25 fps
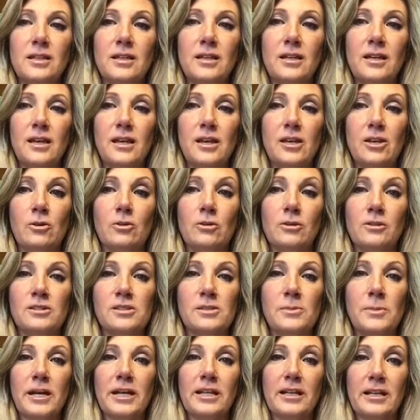He
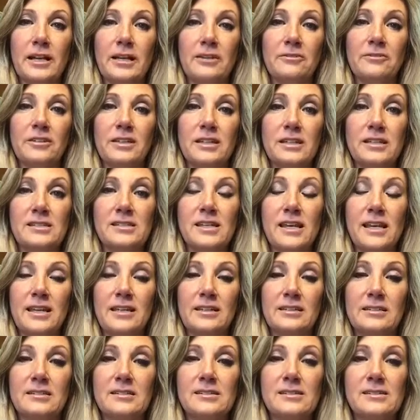holds my life in His
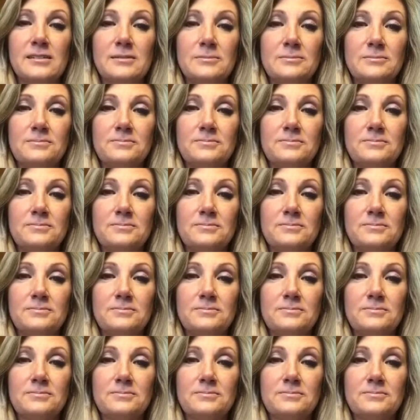hands.